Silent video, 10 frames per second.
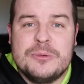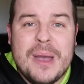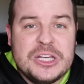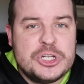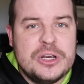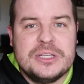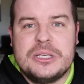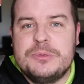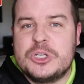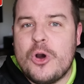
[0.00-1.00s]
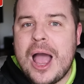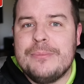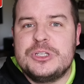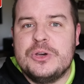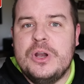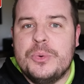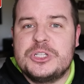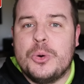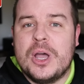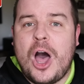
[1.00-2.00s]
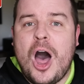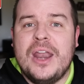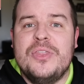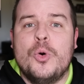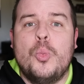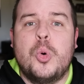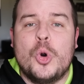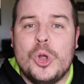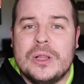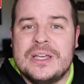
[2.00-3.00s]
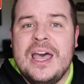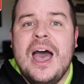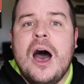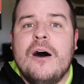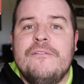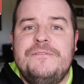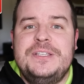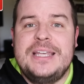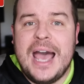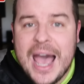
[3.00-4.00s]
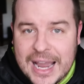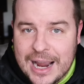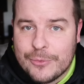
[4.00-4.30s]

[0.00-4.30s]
Make sure you subscribe so you know what's going on in the world of tech.